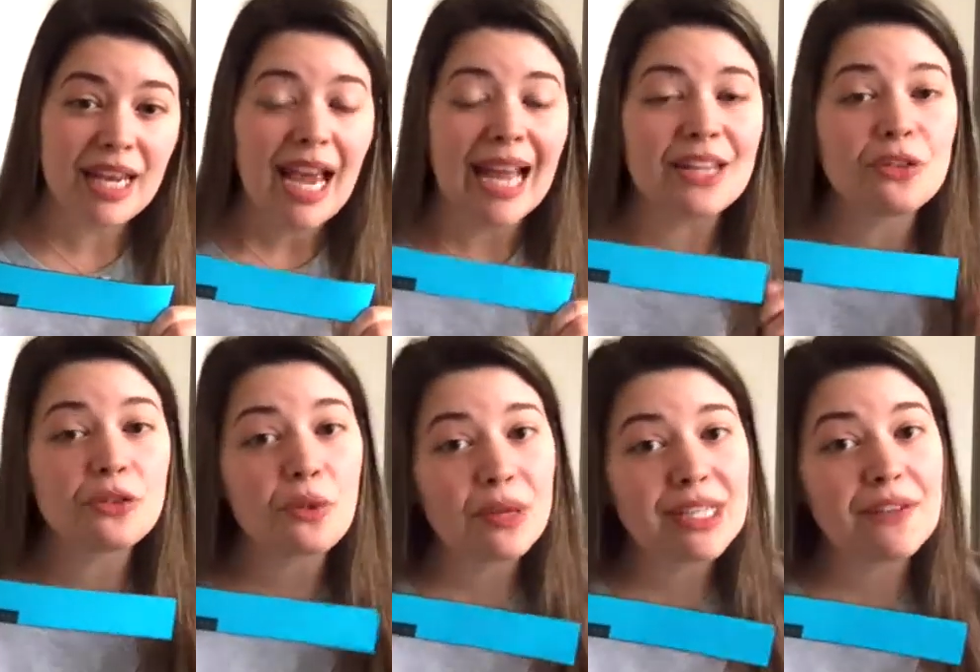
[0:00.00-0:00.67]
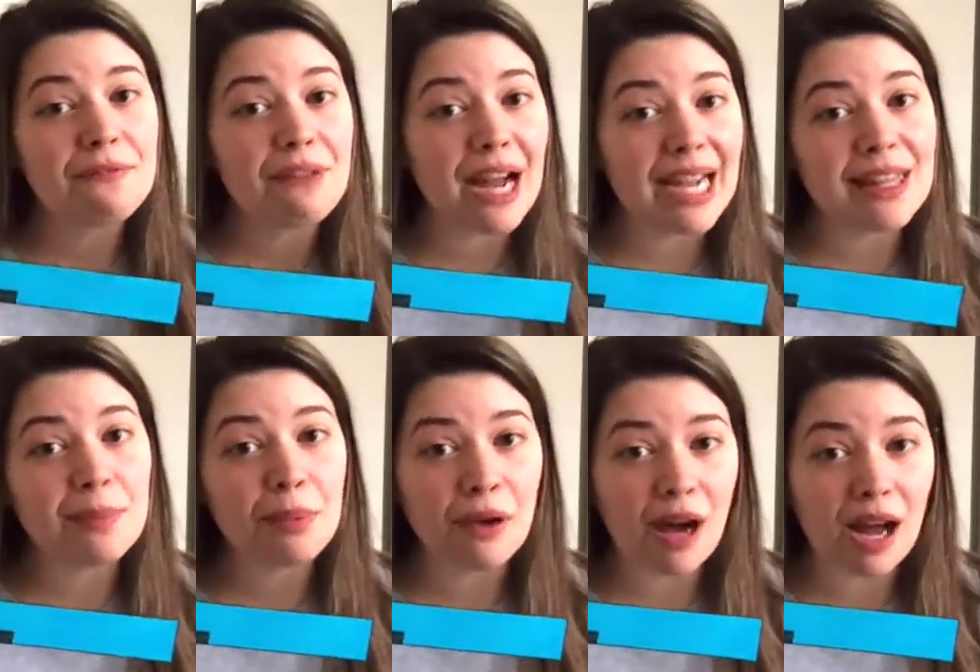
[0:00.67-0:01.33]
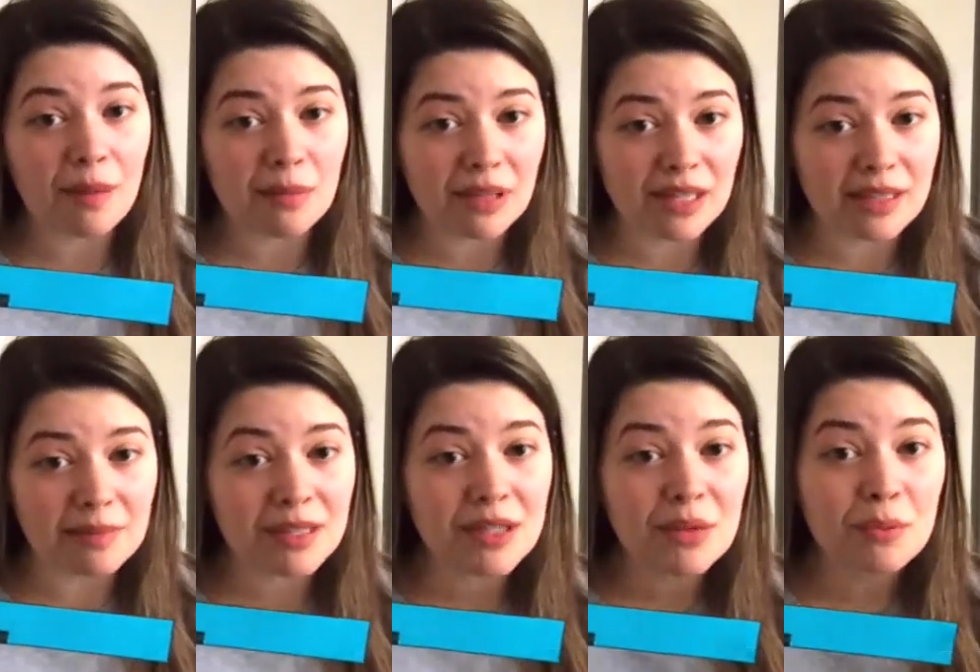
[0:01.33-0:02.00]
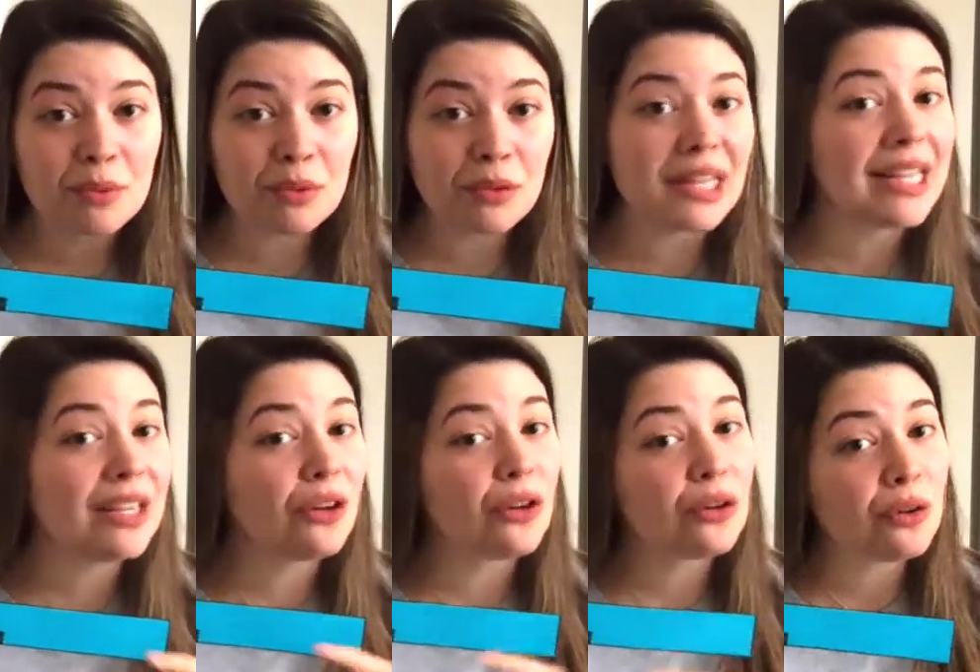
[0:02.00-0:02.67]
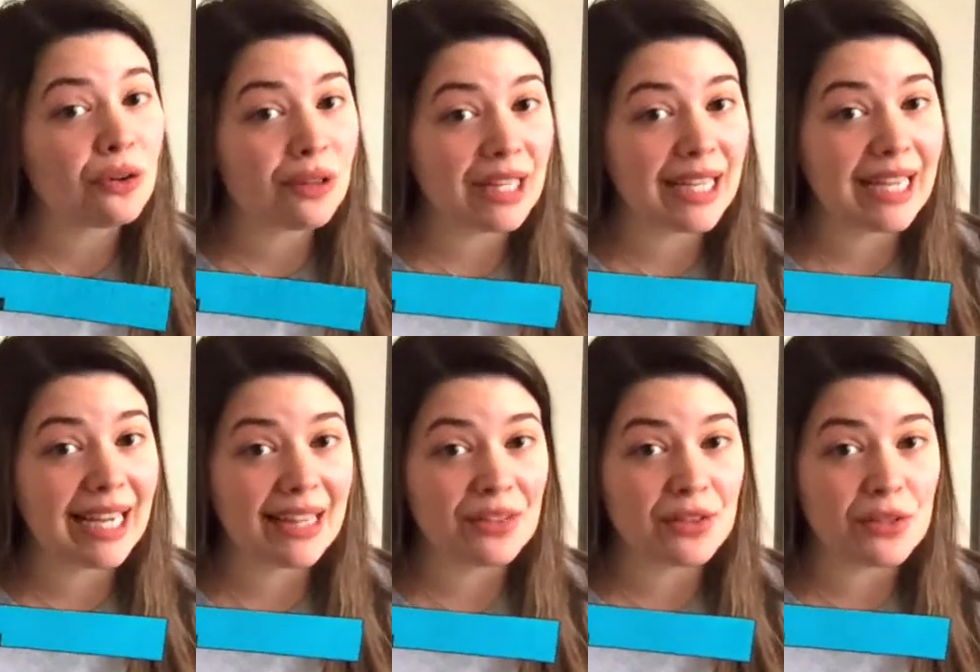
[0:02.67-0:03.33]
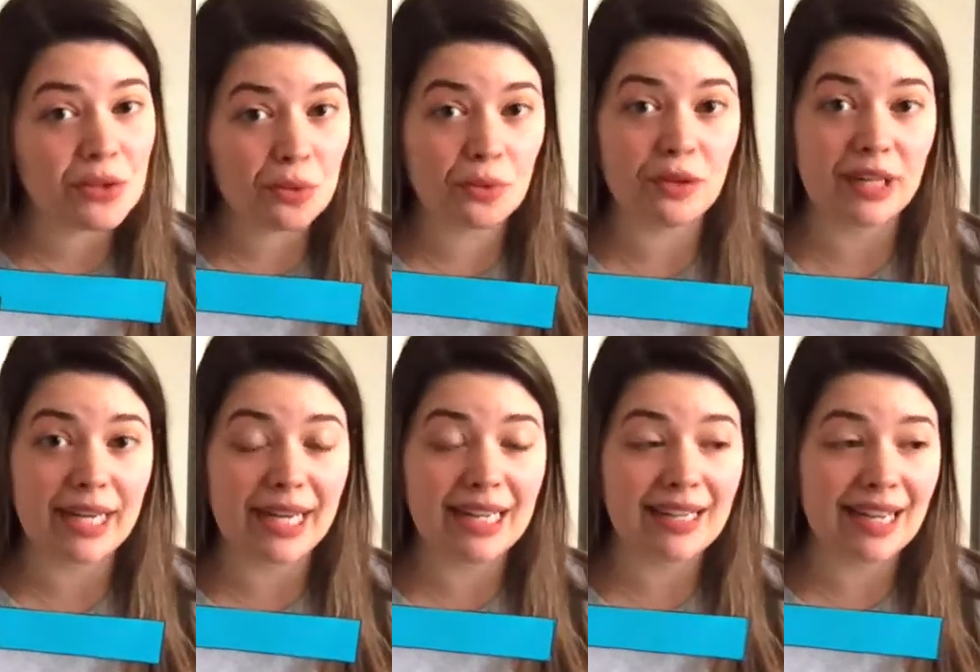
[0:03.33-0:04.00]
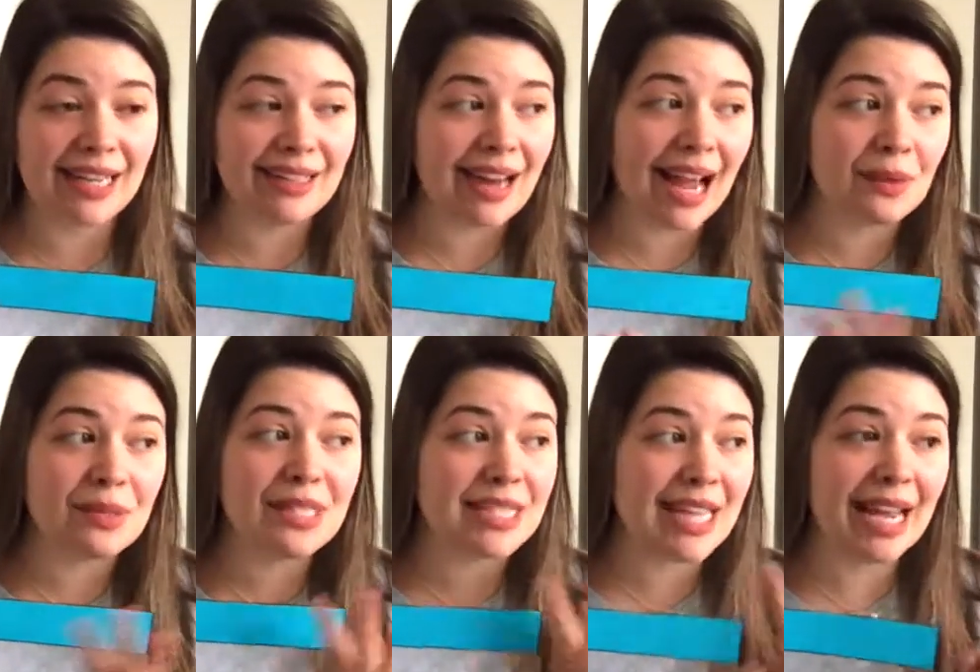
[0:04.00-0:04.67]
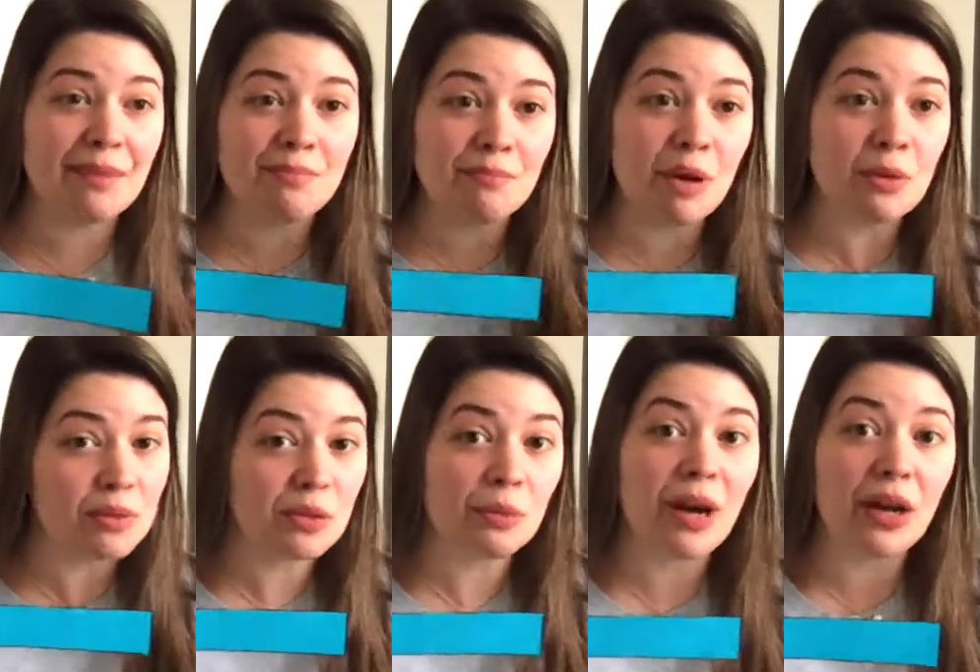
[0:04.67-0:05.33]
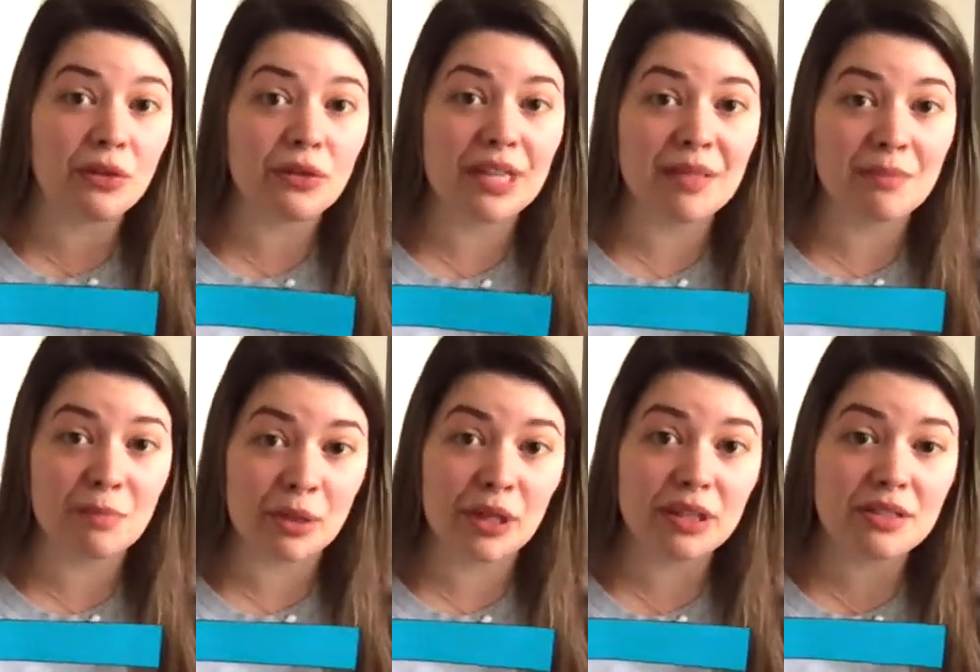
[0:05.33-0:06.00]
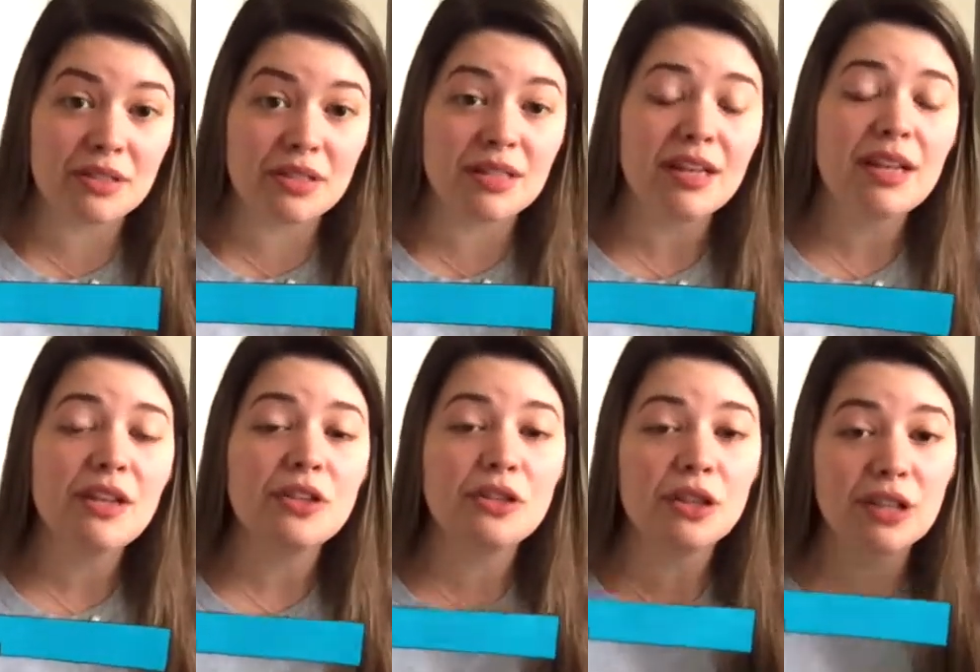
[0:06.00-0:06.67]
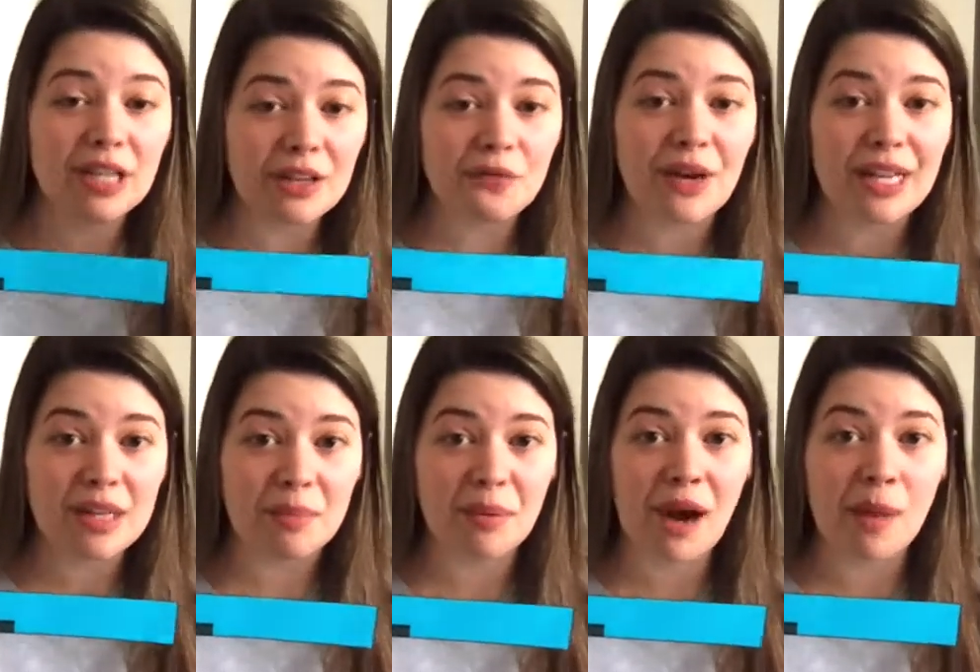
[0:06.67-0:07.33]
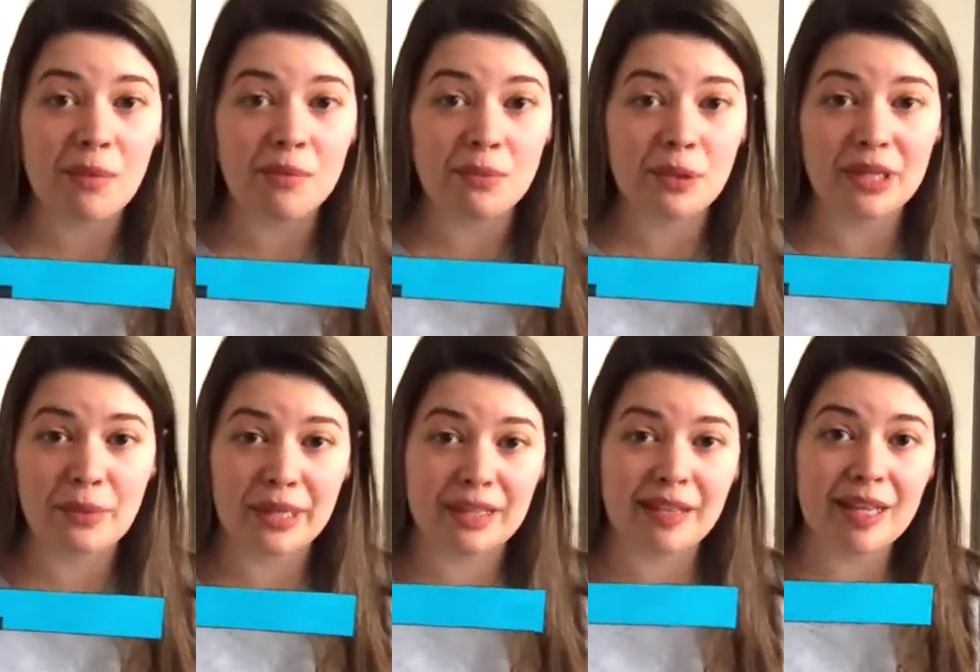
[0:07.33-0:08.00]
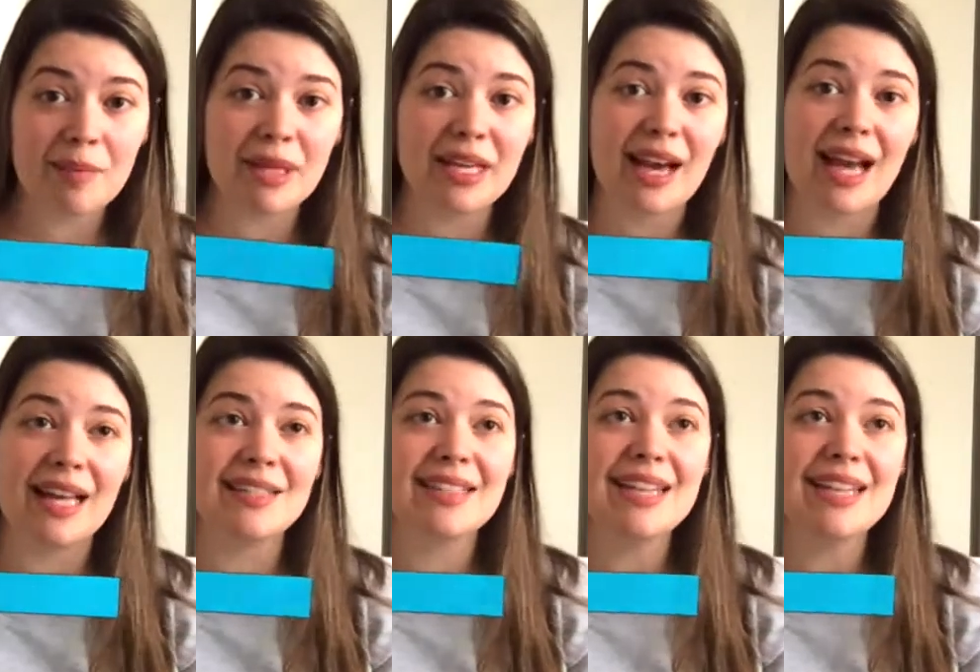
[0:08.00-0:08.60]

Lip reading: And you're going to find the problem pretty early in the story. And I would say most well-written books, you're going to find the problem pretty quickly because